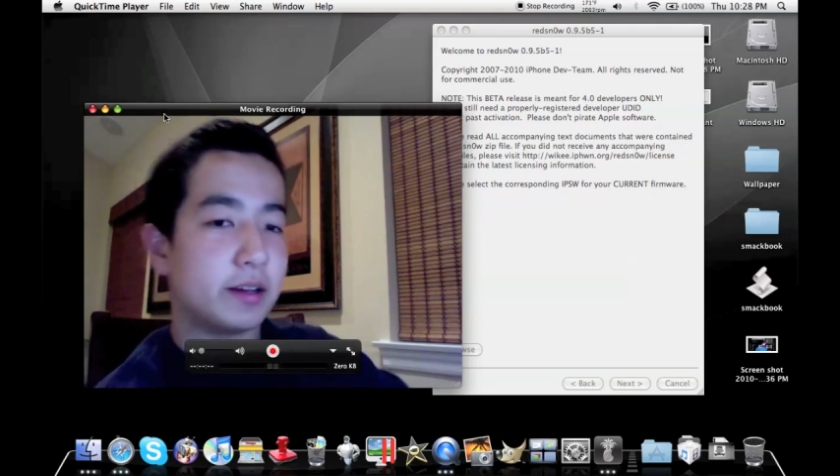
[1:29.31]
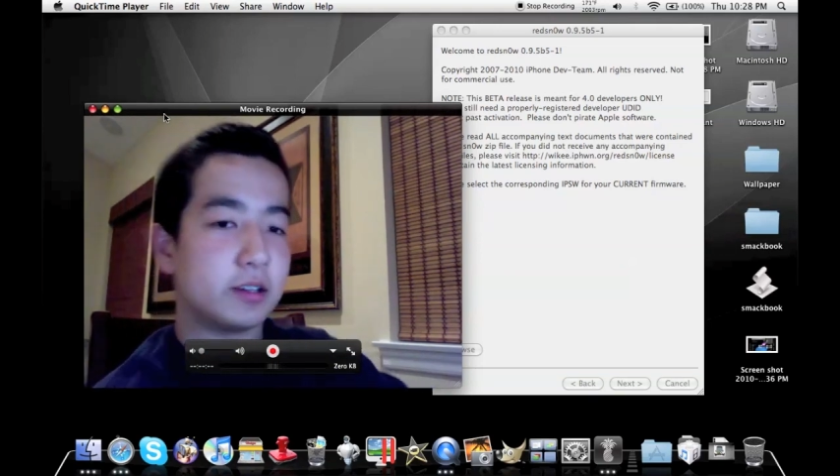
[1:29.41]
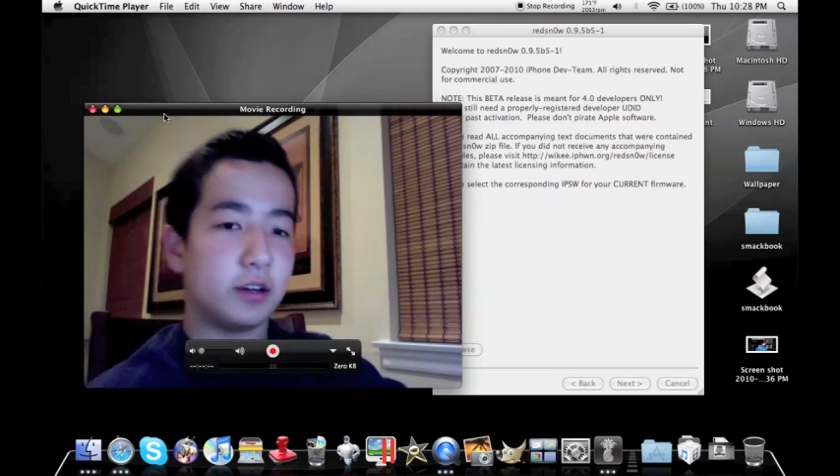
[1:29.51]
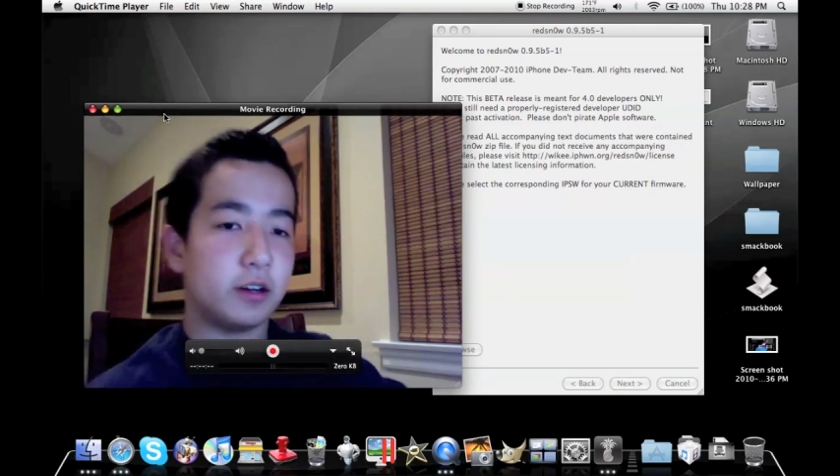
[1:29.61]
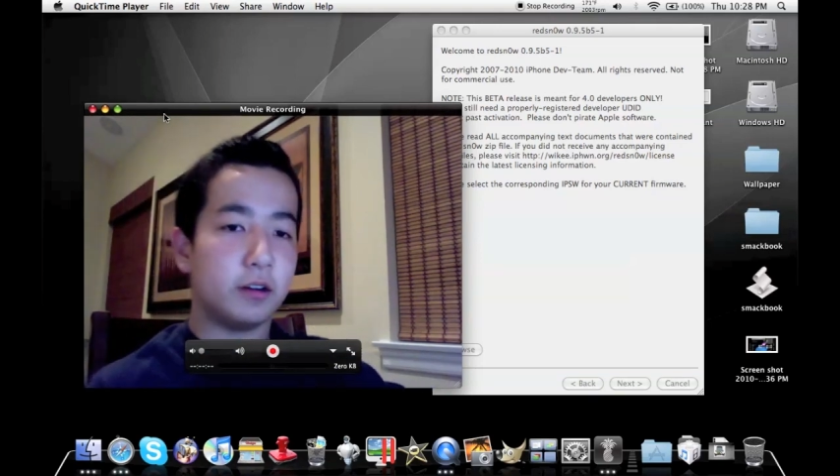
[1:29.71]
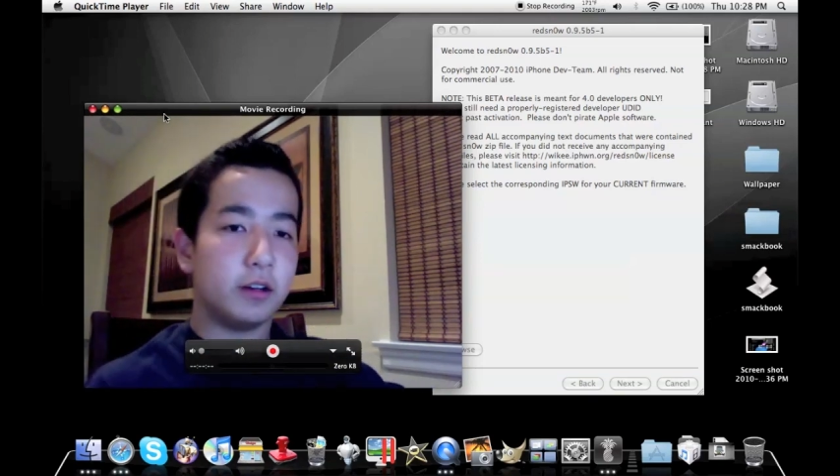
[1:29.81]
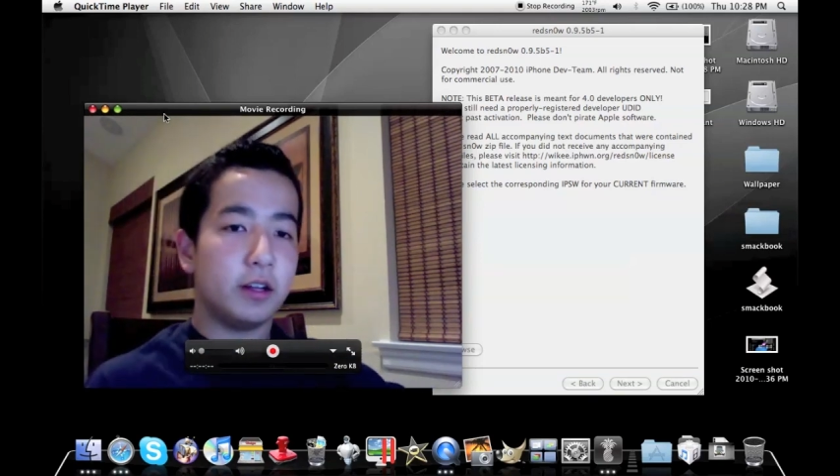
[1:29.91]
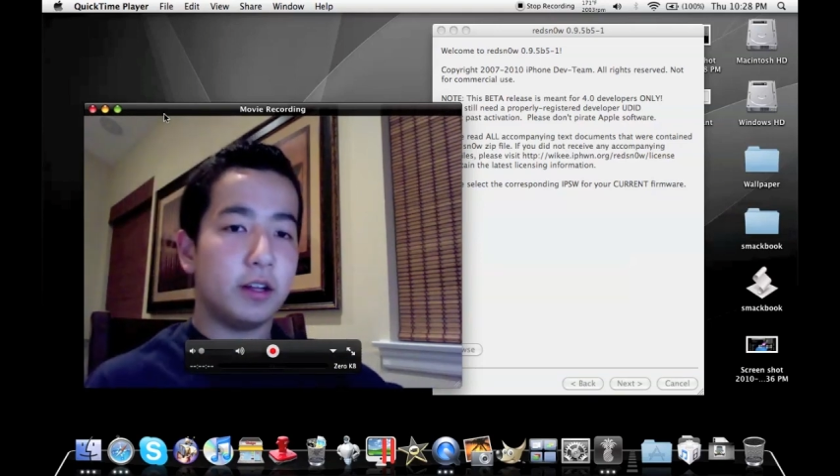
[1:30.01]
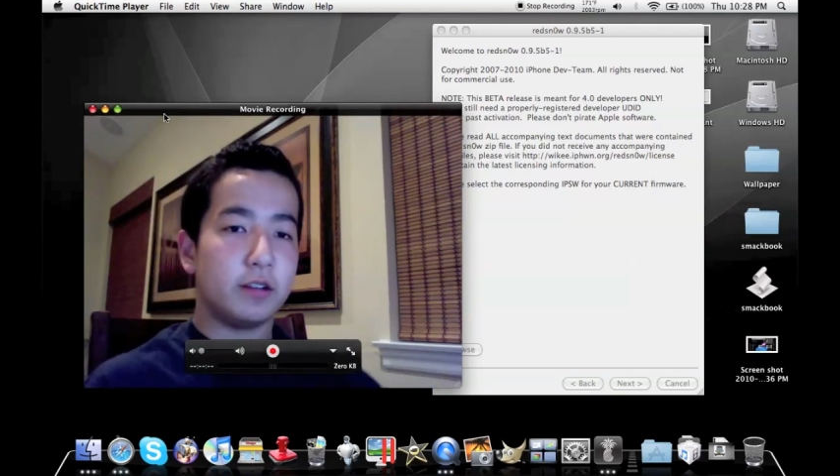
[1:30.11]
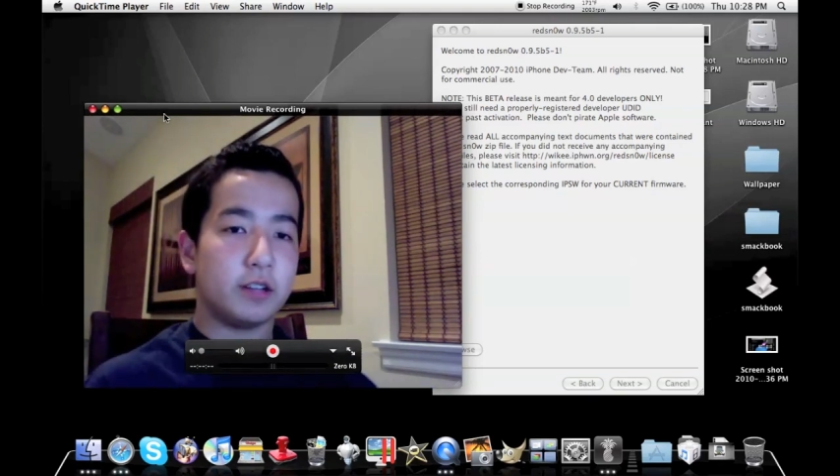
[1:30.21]
so
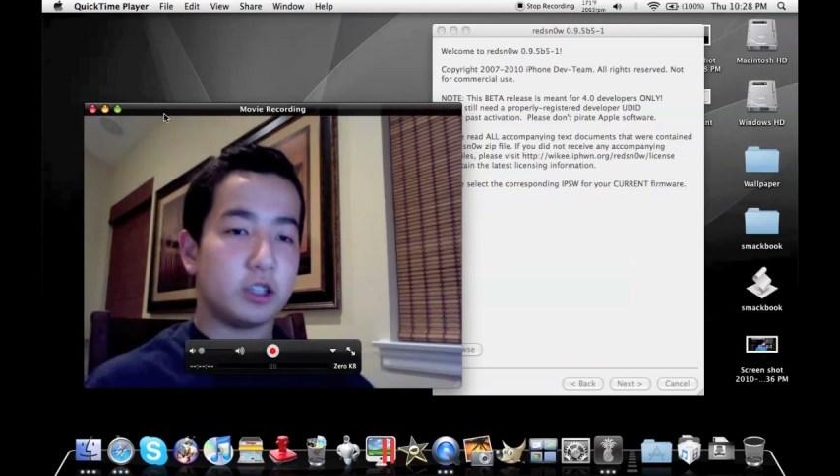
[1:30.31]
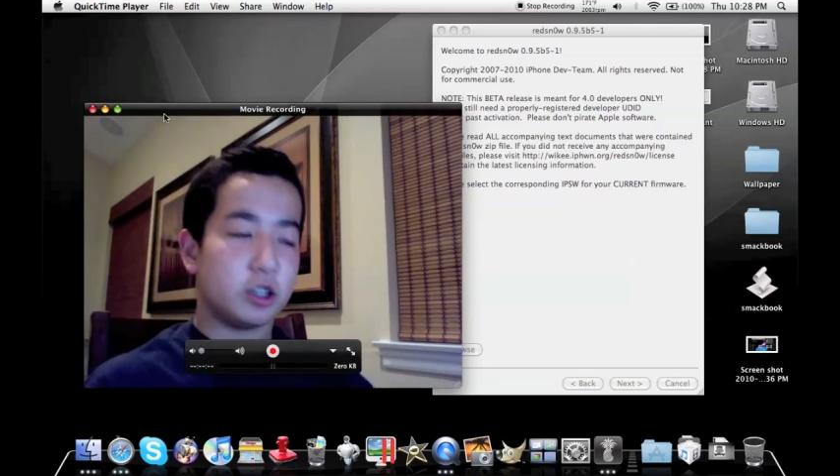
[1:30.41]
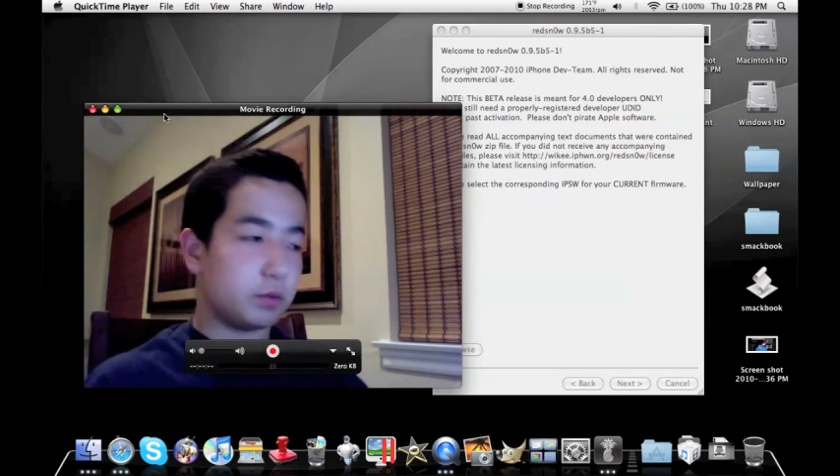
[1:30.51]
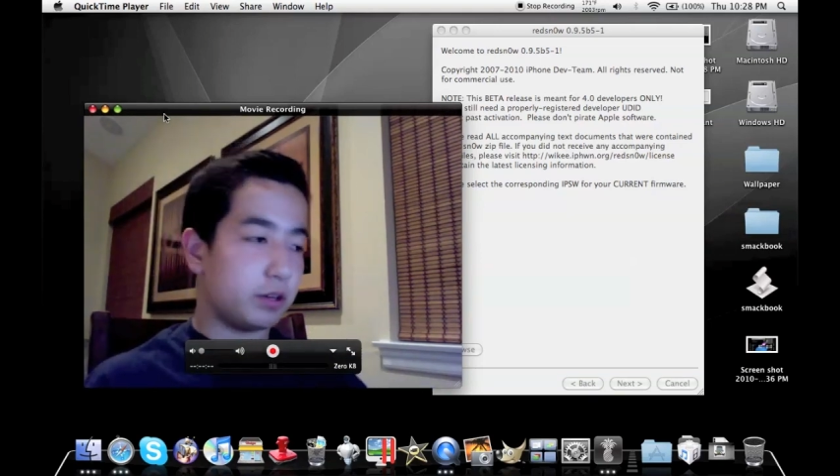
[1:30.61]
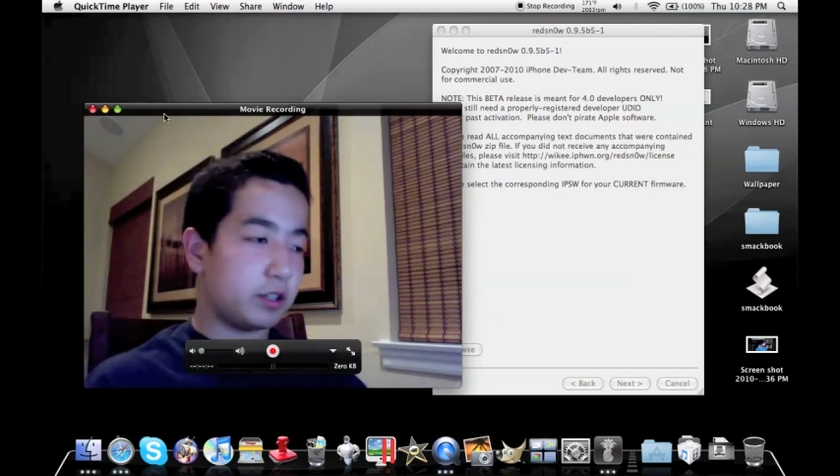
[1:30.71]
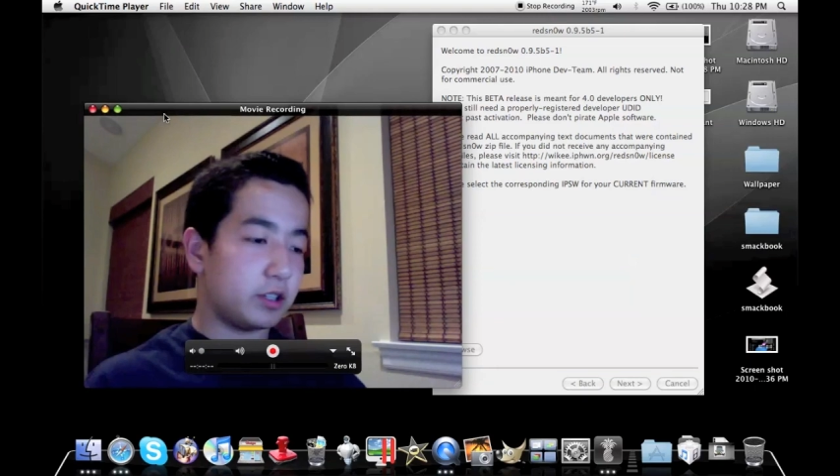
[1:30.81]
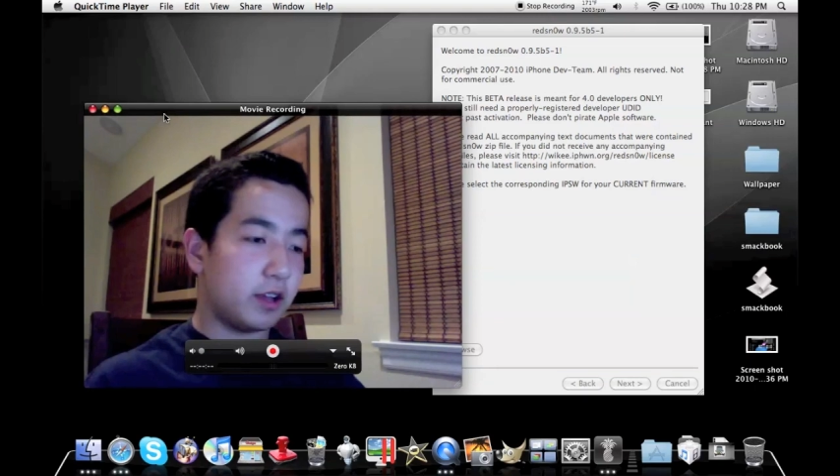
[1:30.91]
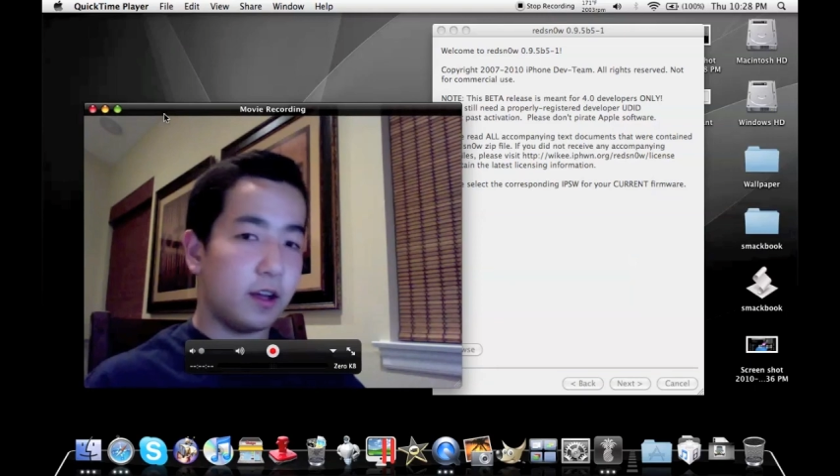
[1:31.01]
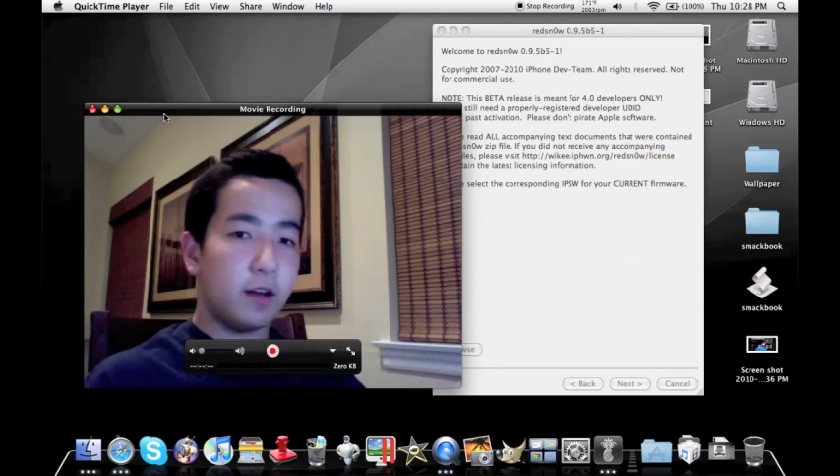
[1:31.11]
it's actually just playing just now.